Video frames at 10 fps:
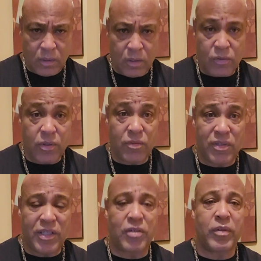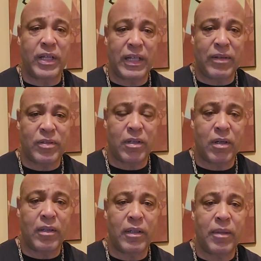those two situated, I'll
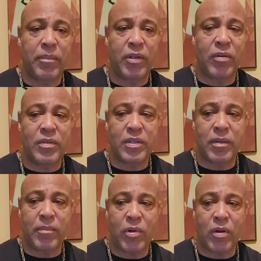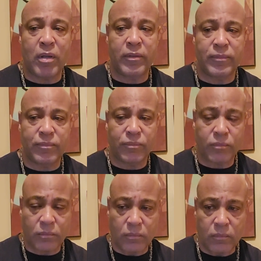start uploading some more
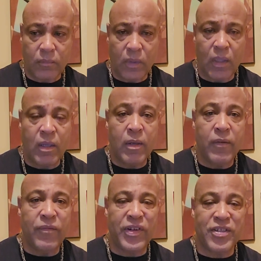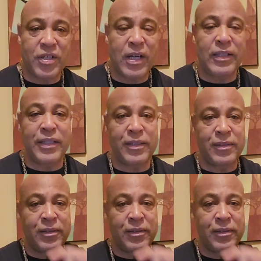fresh content.